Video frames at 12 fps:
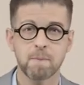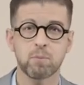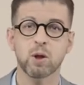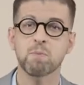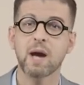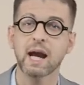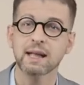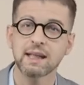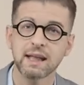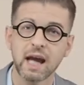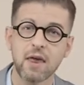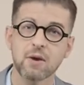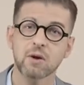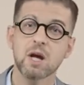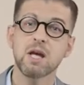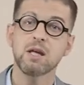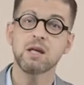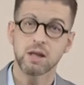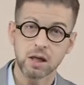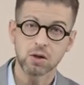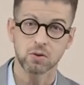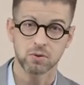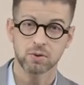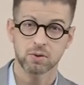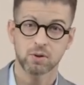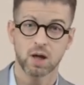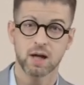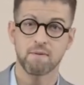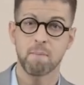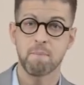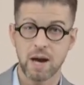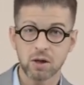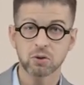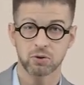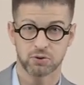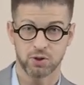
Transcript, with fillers: put back together, healed, kind of a medical